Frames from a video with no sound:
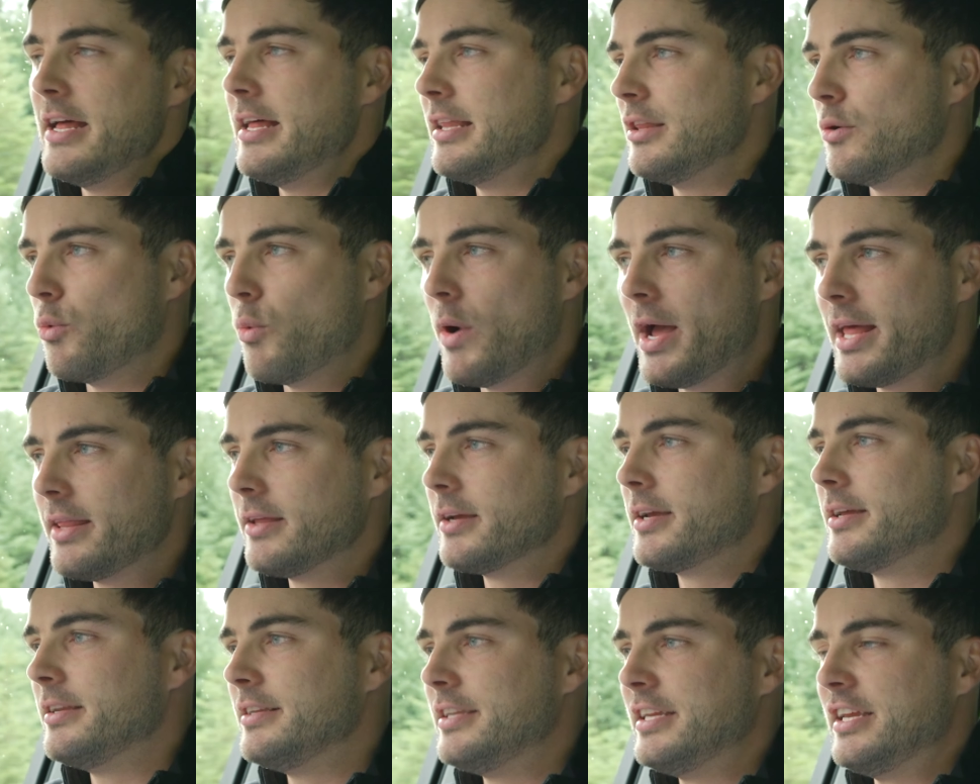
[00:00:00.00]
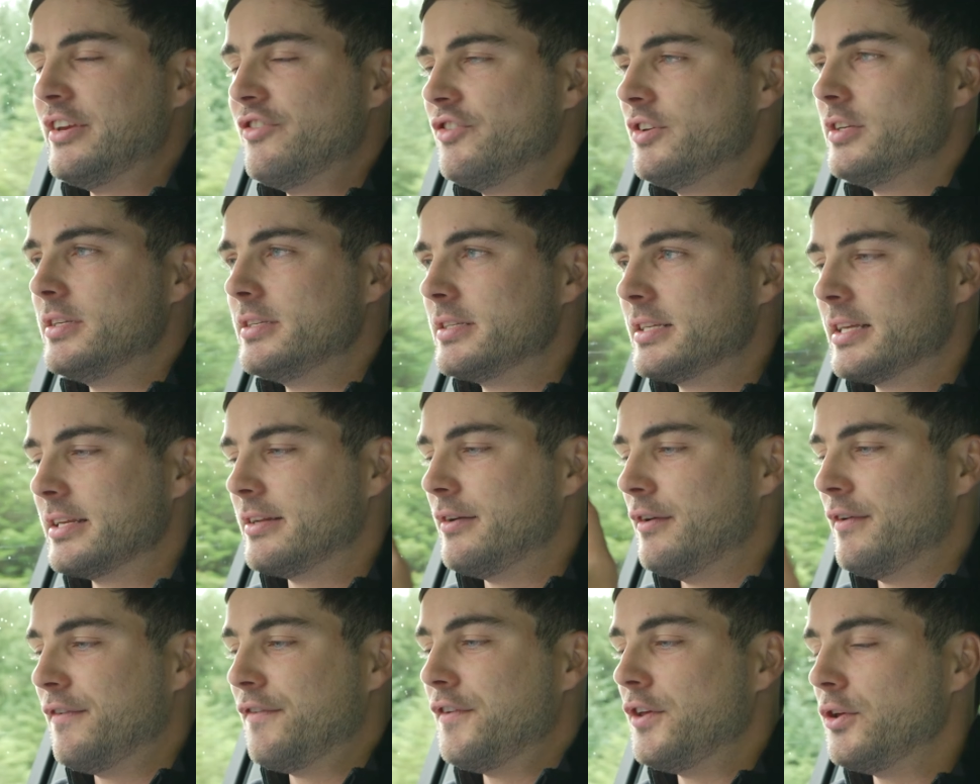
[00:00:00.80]
the weather conditions and
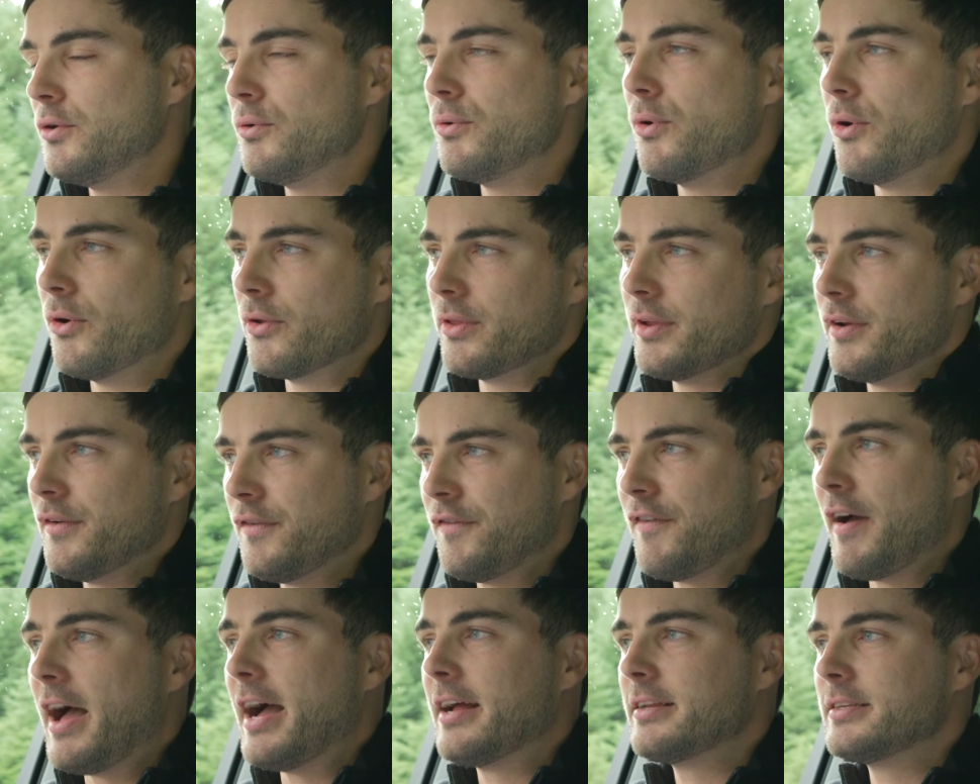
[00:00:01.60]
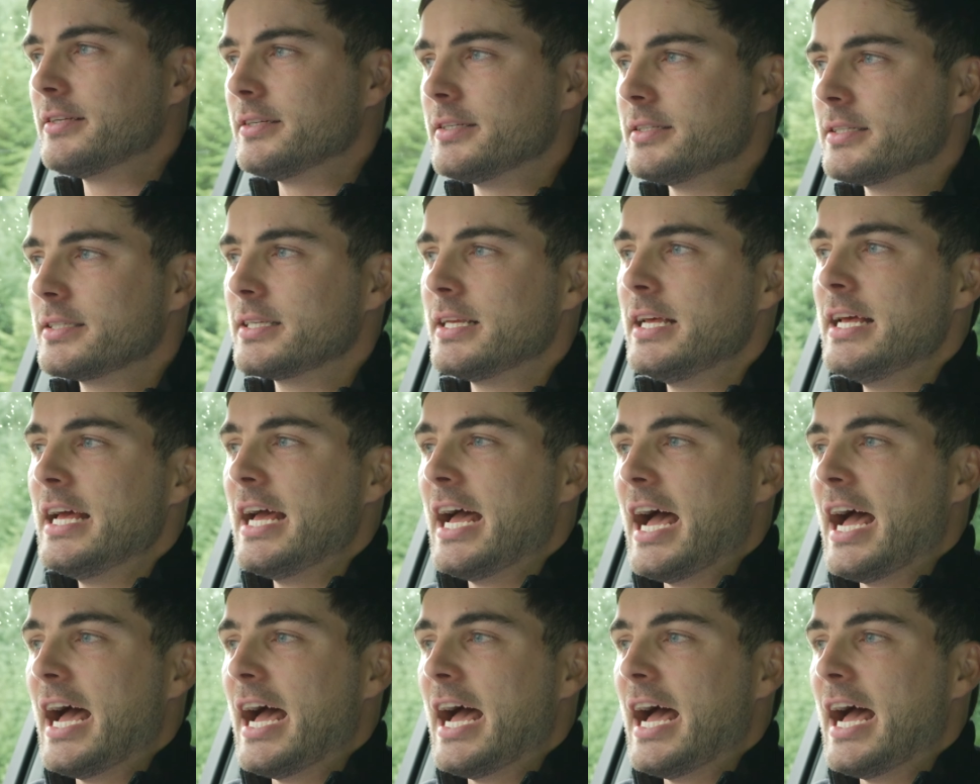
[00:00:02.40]
a few other factors.